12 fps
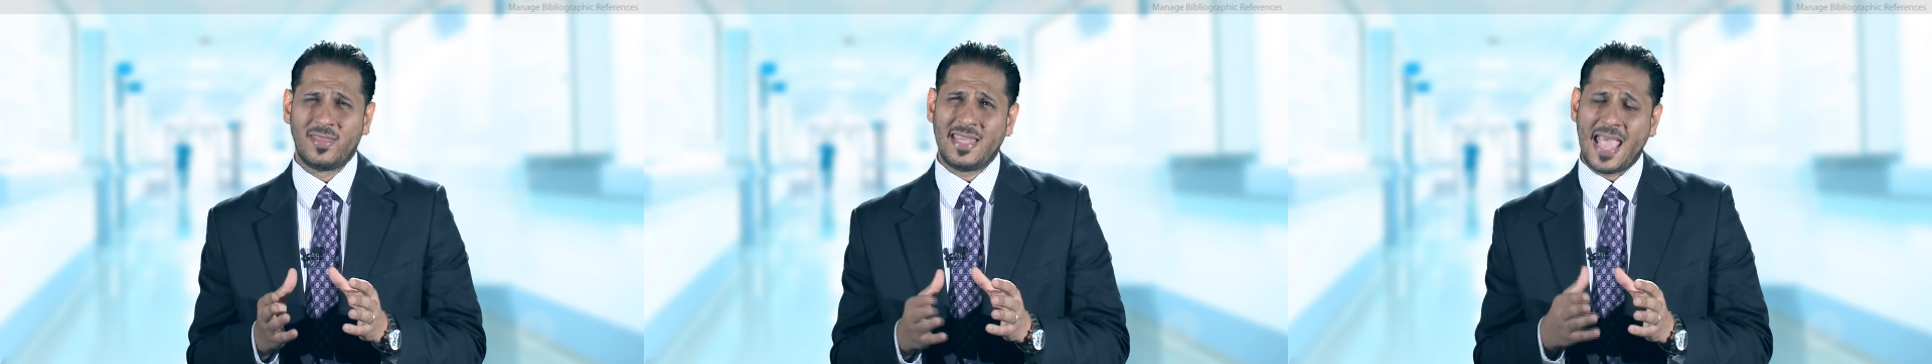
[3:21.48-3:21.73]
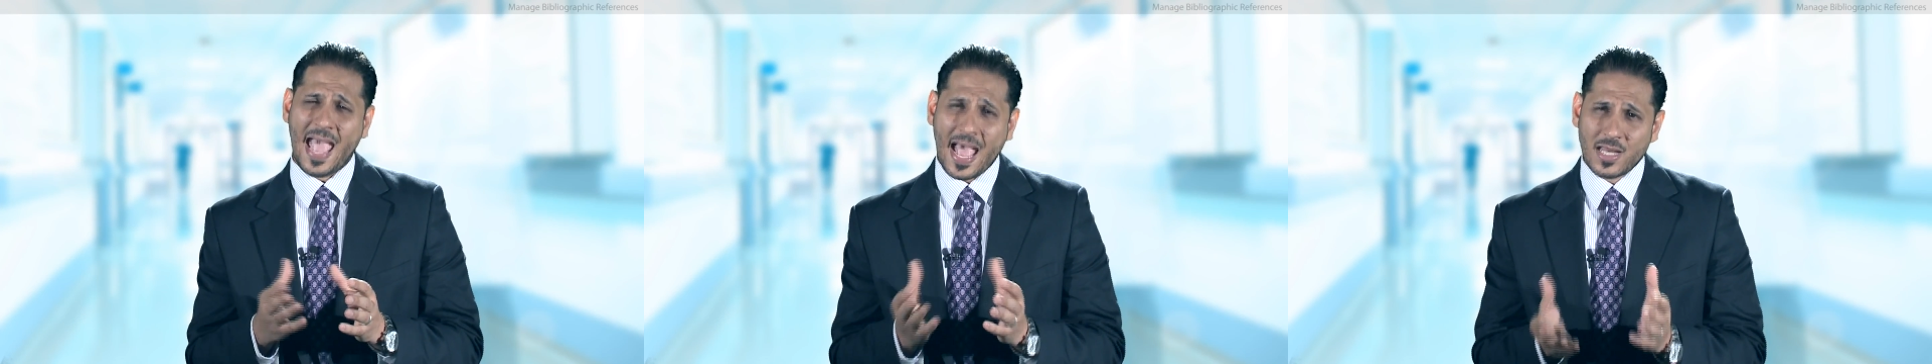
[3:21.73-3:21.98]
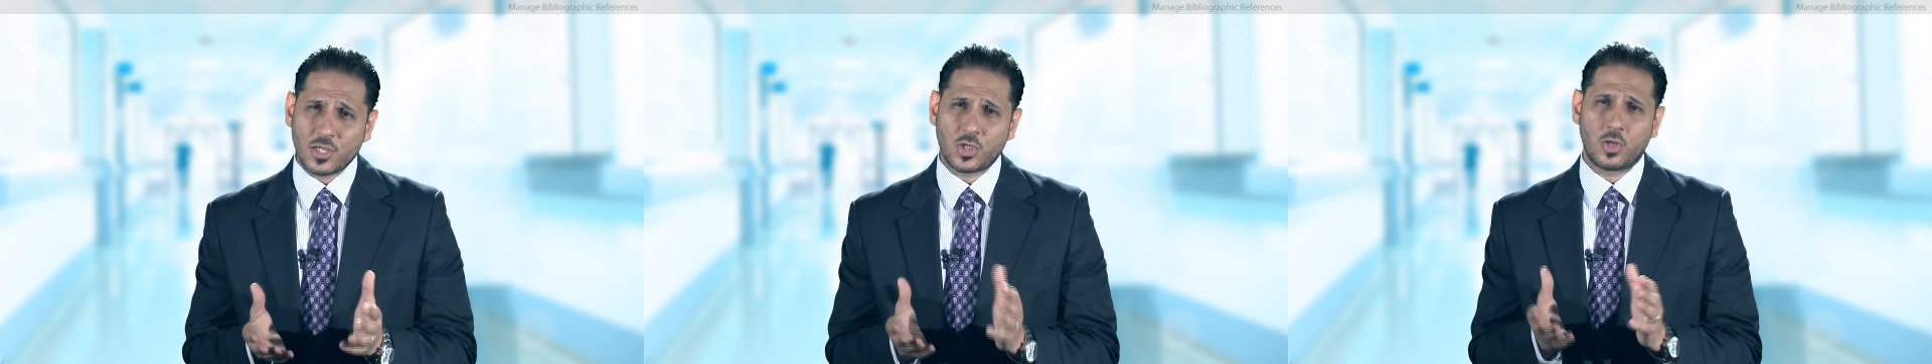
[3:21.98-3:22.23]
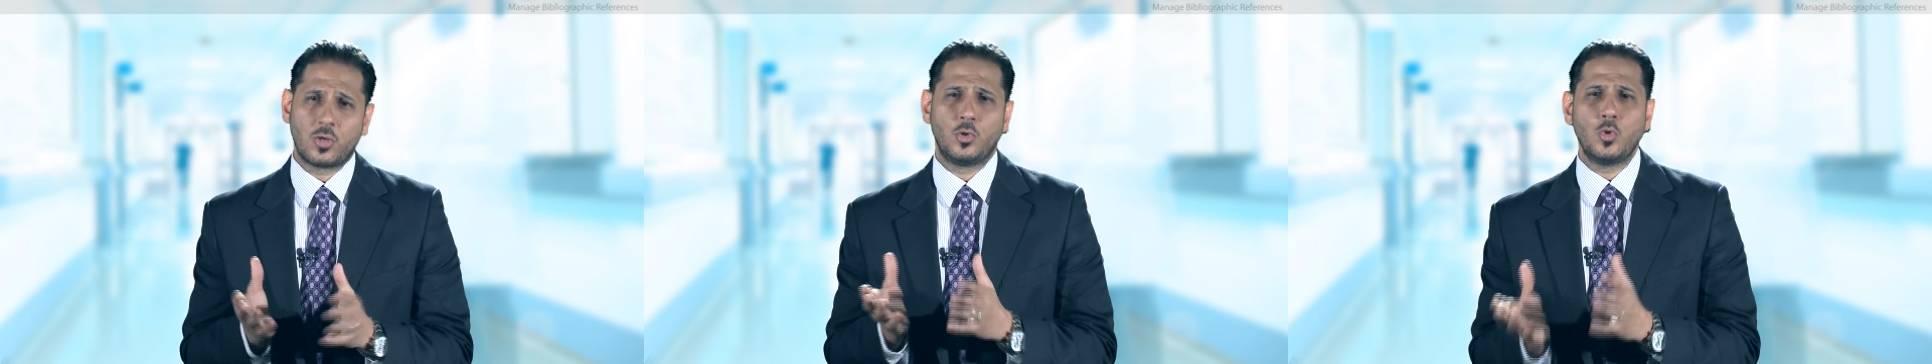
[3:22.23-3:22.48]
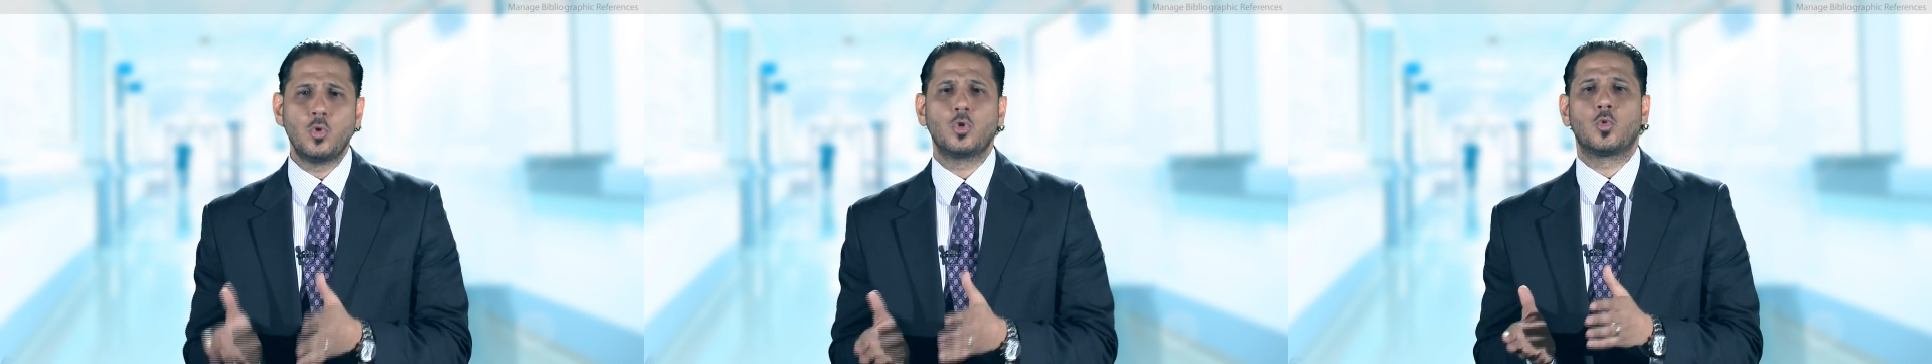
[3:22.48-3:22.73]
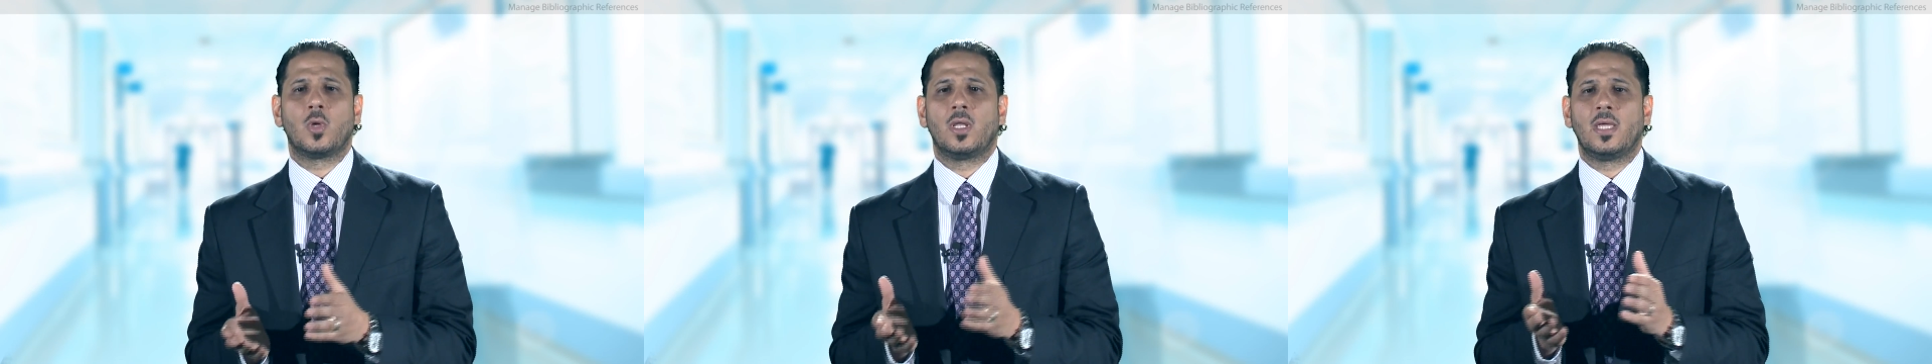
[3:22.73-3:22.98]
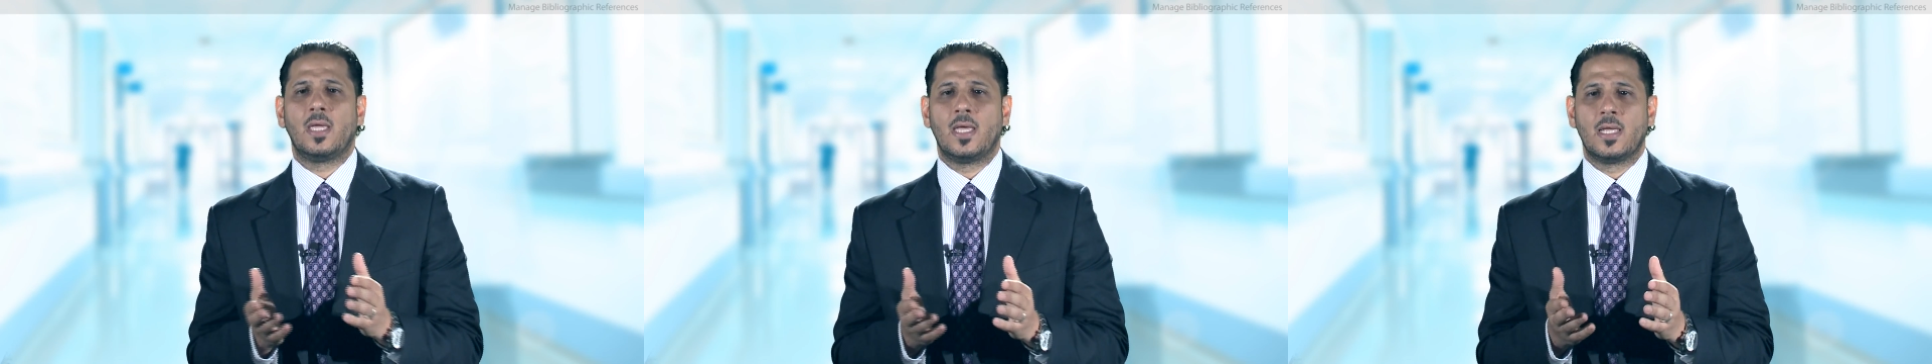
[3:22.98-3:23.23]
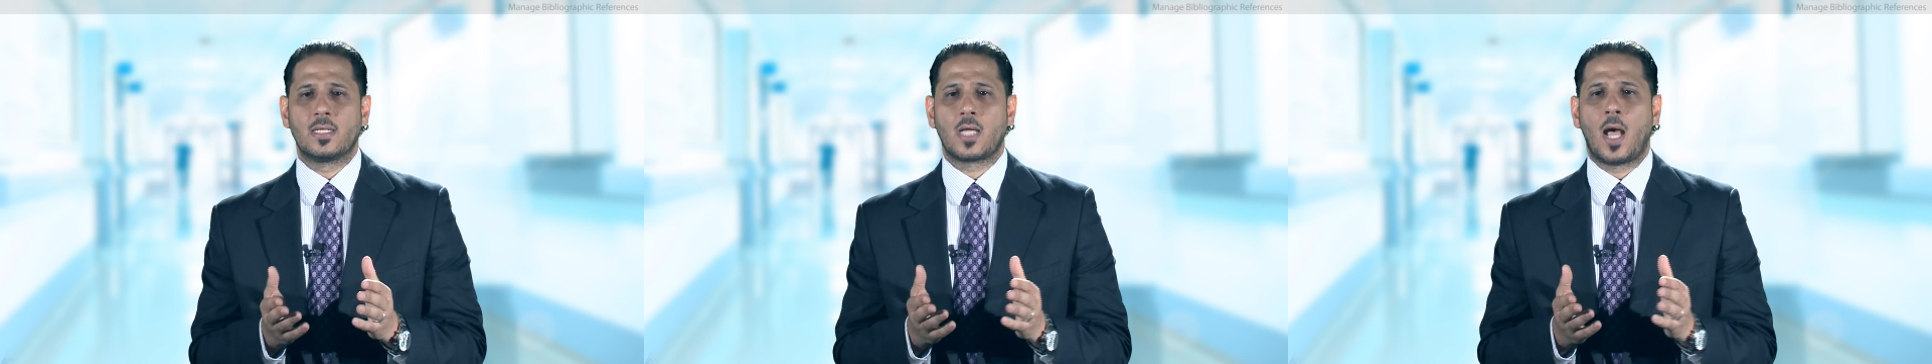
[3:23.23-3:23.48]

the answer usually is